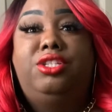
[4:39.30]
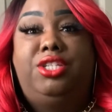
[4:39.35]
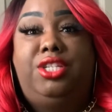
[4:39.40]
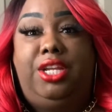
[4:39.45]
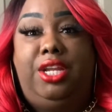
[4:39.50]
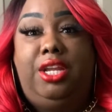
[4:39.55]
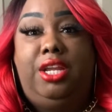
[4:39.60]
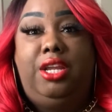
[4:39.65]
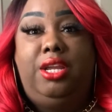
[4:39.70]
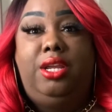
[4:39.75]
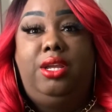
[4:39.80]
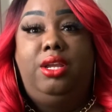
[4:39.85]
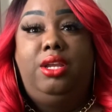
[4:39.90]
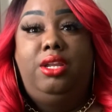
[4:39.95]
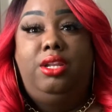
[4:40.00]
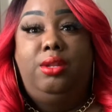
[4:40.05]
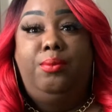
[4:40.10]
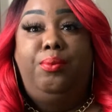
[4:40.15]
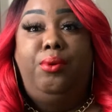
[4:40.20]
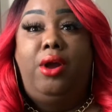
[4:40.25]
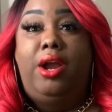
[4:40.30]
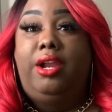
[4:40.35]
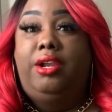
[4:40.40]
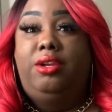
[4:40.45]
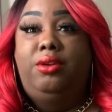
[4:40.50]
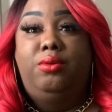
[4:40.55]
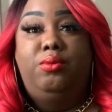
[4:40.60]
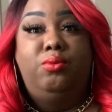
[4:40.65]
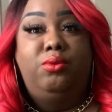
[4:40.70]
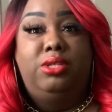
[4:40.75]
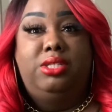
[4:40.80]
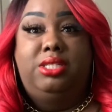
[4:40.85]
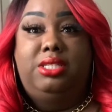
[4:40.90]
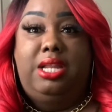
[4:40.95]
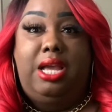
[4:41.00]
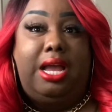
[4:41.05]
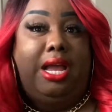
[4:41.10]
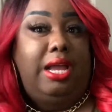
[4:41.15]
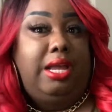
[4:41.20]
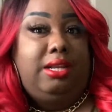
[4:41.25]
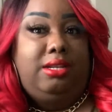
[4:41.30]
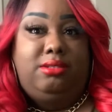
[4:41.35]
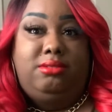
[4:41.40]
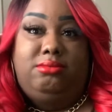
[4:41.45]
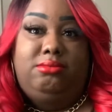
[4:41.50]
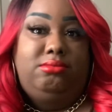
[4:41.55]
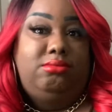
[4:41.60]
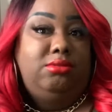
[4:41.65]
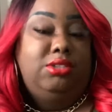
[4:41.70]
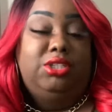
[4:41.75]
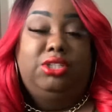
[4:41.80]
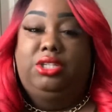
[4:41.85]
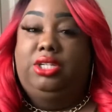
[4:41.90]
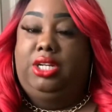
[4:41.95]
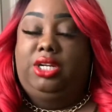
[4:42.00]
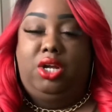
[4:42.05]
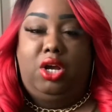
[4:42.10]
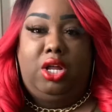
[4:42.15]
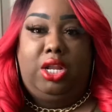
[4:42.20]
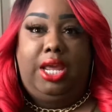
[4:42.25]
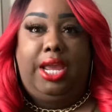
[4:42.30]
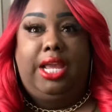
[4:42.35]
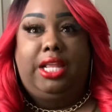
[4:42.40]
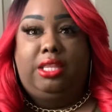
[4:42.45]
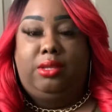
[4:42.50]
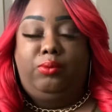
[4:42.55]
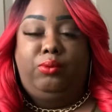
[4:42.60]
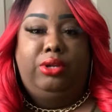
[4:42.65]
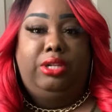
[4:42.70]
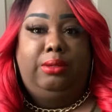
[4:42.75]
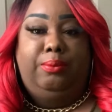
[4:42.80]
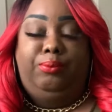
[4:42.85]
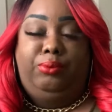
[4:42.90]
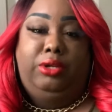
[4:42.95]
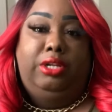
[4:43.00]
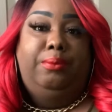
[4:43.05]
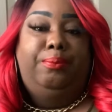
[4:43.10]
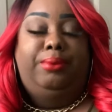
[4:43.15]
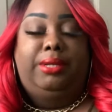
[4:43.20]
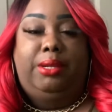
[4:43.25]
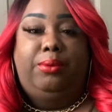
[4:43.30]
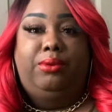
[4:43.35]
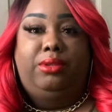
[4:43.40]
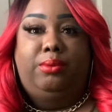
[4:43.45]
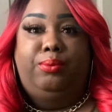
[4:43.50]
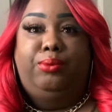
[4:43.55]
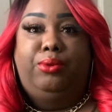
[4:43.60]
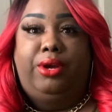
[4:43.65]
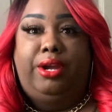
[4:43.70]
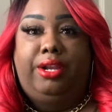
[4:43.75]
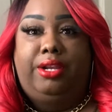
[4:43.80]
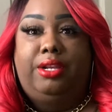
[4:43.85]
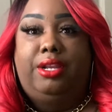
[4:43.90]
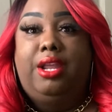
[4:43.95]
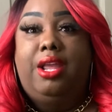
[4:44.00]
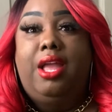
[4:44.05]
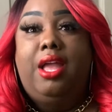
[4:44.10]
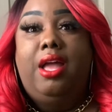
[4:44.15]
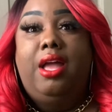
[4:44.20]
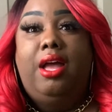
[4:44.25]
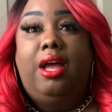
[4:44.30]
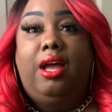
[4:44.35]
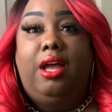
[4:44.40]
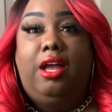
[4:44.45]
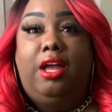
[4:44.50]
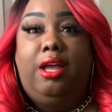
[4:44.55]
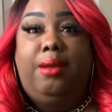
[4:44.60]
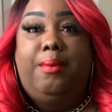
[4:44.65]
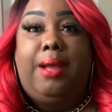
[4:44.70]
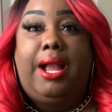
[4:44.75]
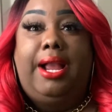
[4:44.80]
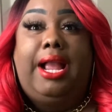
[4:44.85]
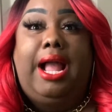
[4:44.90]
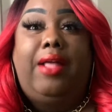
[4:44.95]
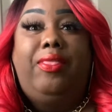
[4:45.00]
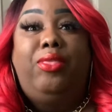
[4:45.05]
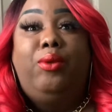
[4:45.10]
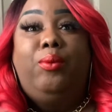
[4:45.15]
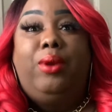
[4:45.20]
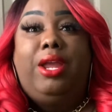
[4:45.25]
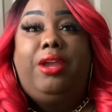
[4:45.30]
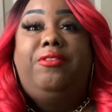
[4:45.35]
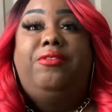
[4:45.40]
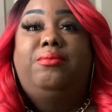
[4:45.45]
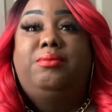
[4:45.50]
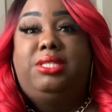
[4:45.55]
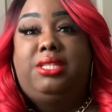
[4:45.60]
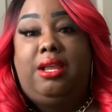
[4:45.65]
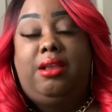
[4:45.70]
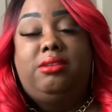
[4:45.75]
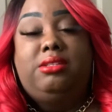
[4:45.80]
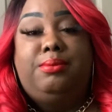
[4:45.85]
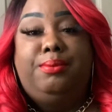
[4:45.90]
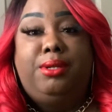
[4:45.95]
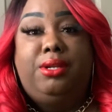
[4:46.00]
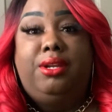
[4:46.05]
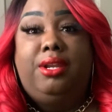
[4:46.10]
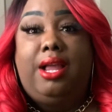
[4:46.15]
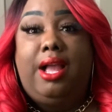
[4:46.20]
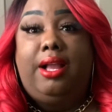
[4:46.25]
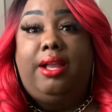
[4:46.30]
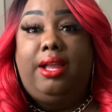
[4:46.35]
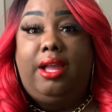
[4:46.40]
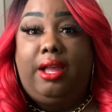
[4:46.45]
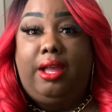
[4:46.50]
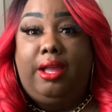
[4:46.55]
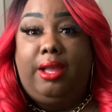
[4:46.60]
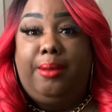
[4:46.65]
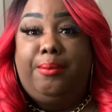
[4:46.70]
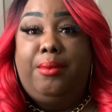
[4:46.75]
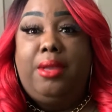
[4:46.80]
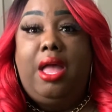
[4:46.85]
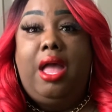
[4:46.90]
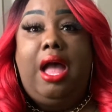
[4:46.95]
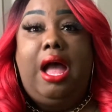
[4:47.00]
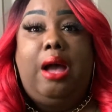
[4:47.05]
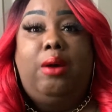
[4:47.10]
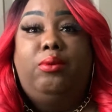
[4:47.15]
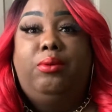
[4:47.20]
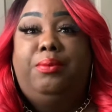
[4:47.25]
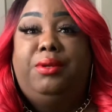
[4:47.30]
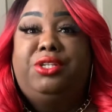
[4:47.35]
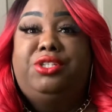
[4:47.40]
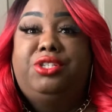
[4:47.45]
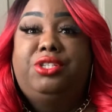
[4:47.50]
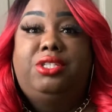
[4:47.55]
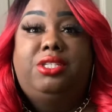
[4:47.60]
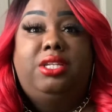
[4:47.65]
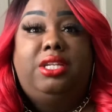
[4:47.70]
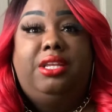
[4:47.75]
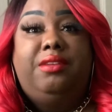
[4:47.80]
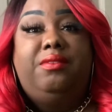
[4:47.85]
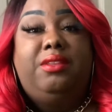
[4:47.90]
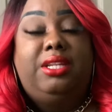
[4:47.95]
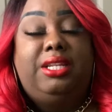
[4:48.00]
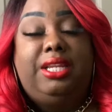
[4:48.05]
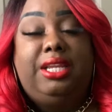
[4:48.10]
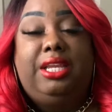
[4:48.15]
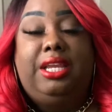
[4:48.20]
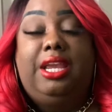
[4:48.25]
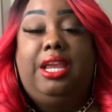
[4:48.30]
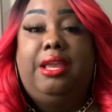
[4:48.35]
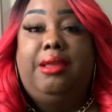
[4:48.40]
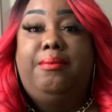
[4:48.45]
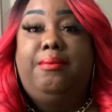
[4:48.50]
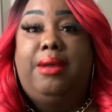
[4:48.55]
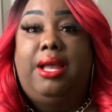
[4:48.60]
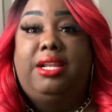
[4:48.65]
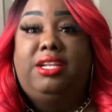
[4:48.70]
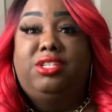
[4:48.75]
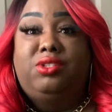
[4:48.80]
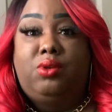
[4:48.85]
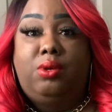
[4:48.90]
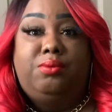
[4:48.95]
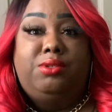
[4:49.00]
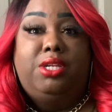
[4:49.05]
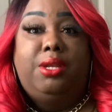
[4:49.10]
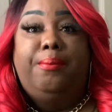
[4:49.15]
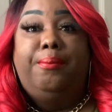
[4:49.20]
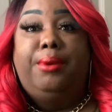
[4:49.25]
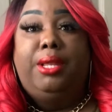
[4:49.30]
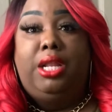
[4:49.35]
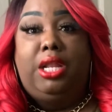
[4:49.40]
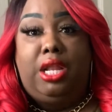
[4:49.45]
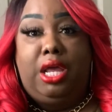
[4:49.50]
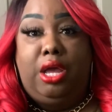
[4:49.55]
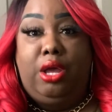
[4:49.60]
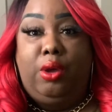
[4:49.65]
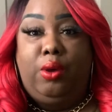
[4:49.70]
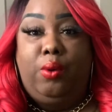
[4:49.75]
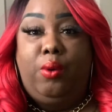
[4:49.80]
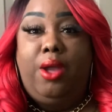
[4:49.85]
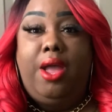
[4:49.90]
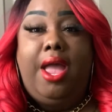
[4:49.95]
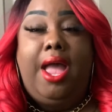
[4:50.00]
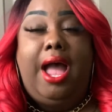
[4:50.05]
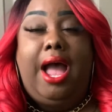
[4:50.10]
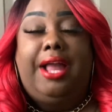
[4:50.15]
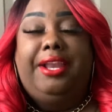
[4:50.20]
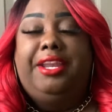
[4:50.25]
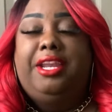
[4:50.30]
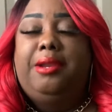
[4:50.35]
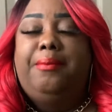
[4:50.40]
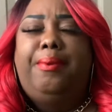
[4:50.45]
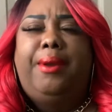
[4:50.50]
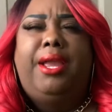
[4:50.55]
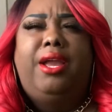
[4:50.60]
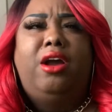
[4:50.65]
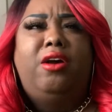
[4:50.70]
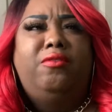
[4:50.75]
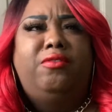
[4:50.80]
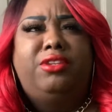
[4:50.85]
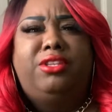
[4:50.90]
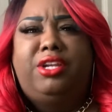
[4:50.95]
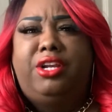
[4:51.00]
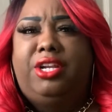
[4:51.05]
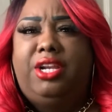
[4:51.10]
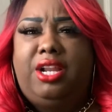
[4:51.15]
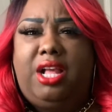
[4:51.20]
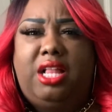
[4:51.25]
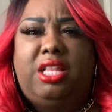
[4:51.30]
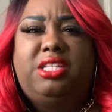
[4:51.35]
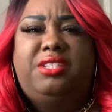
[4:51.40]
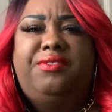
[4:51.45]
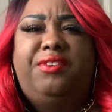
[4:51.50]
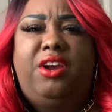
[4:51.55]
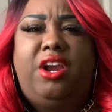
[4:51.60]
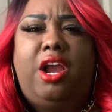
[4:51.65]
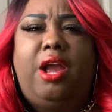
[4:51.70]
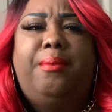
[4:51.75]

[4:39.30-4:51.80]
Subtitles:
The parting was not good at all. I had to really play with the parting. I got the wig from soundsbeauty.com. I will be sure to leave the link in my description below. I didn't pay over $30 for her.